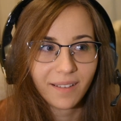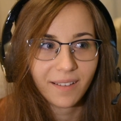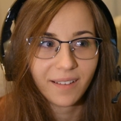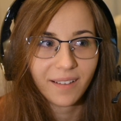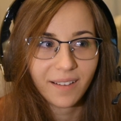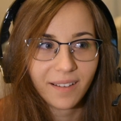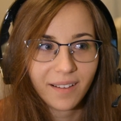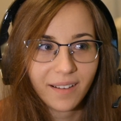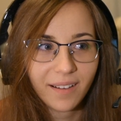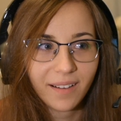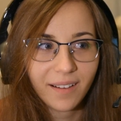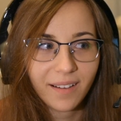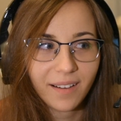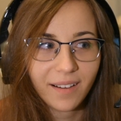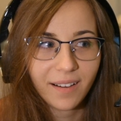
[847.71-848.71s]

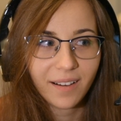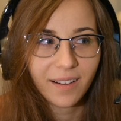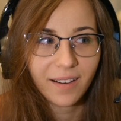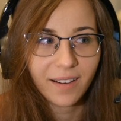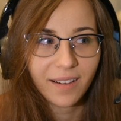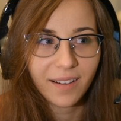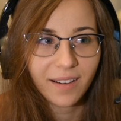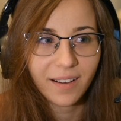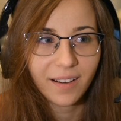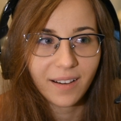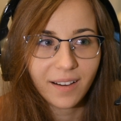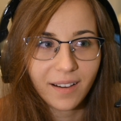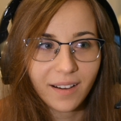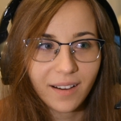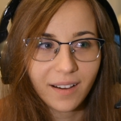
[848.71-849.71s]

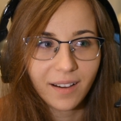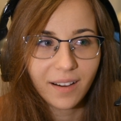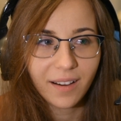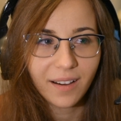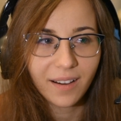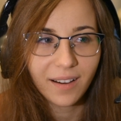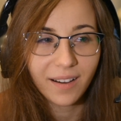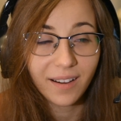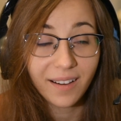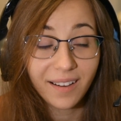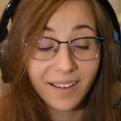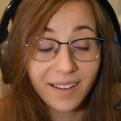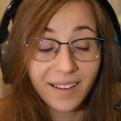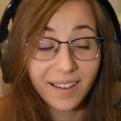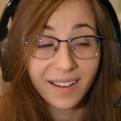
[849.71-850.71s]

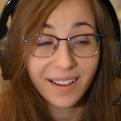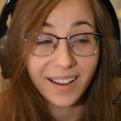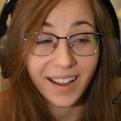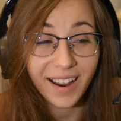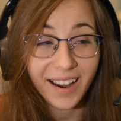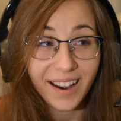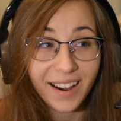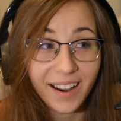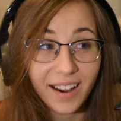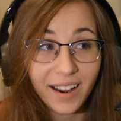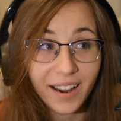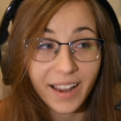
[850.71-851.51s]
No one is speaking in this clip.